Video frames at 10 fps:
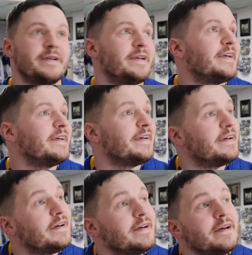
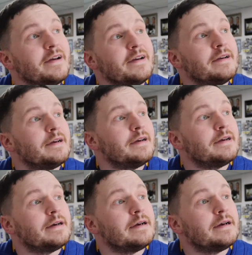
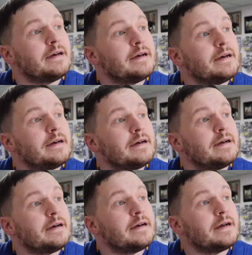
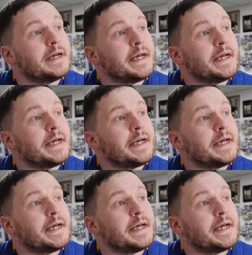No one is speaking in this clip.